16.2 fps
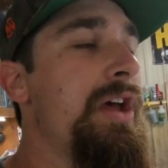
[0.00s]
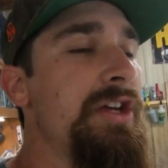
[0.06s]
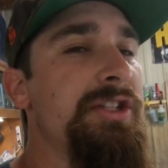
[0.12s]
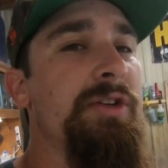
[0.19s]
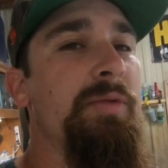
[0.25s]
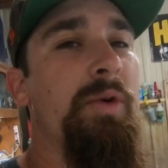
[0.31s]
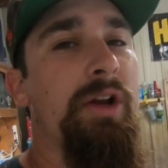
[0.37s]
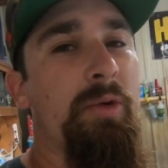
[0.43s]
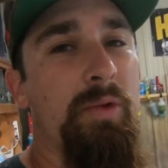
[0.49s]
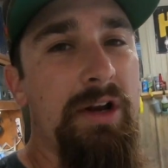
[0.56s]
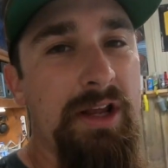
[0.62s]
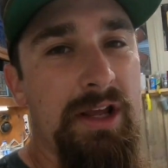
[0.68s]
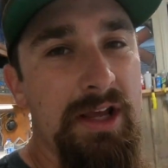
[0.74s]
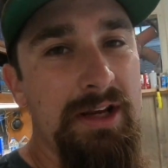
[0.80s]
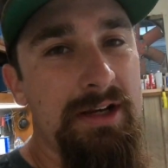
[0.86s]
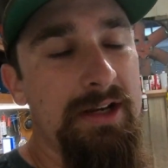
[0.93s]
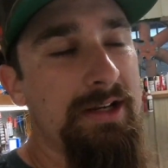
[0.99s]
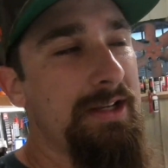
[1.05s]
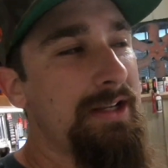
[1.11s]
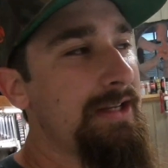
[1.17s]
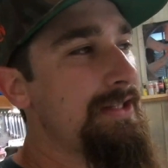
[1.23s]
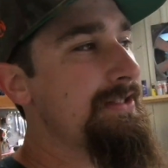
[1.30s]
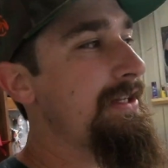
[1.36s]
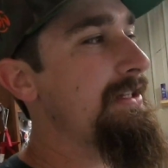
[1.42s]
So what I went ahead and I
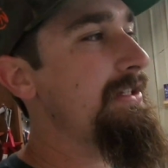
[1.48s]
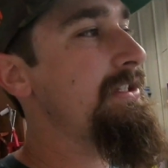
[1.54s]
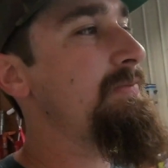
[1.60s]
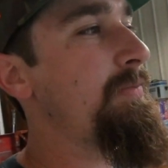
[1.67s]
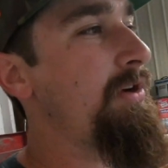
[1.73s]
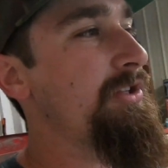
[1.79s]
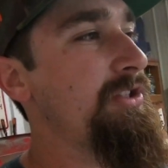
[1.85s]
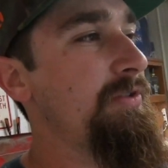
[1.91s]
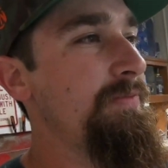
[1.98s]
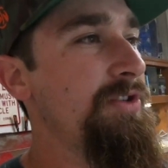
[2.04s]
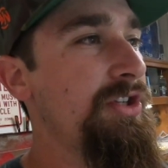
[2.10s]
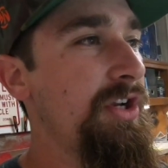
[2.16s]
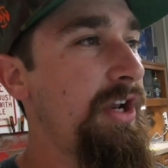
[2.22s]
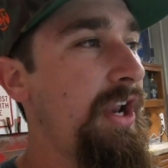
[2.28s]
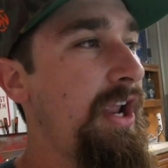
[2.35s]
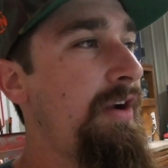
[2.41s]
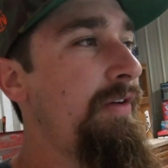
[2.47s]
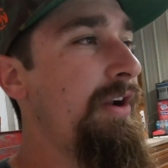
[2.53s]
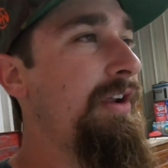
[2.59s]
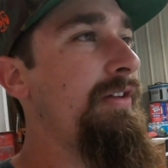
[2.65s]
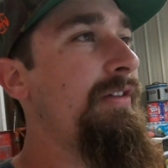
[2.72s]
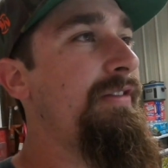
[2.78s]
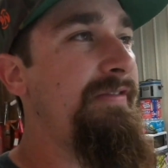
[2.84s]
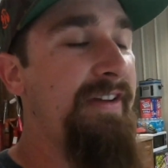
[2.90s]
did is I just bought some
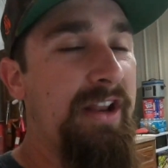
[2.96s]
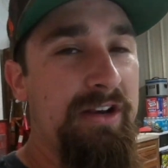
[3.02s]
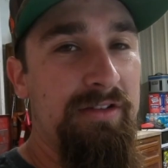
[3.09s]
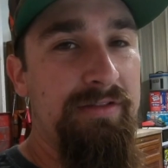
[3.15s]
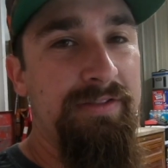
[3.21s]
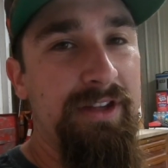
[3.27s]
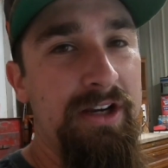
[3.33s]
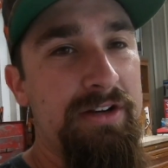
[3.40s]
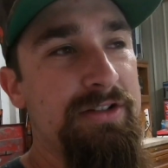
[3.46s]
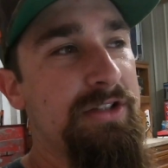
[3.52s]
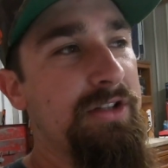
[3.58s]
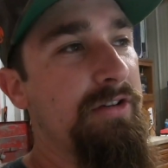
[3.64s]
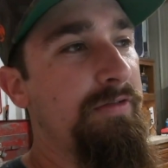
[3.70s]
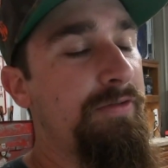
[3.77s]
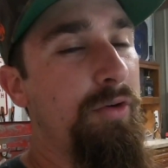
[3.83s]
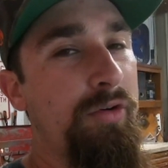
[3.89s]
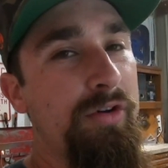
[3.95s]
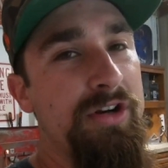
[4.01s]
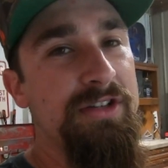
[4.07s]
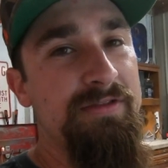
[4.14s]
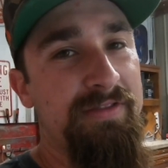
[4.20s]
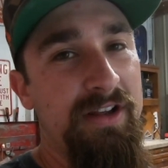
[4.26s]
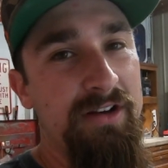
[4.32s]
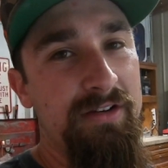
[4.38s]
generic fender flares. They're four
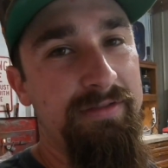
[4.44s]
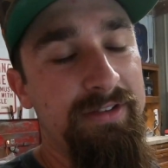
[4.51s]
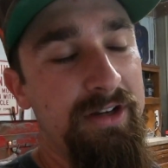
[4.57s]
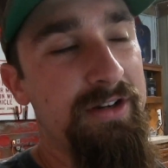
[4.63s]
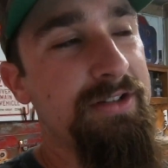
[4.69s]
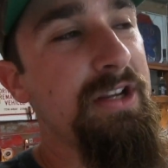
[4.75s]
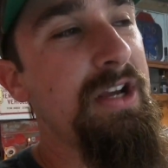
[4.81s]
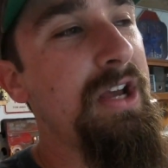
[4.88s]
inch fender flares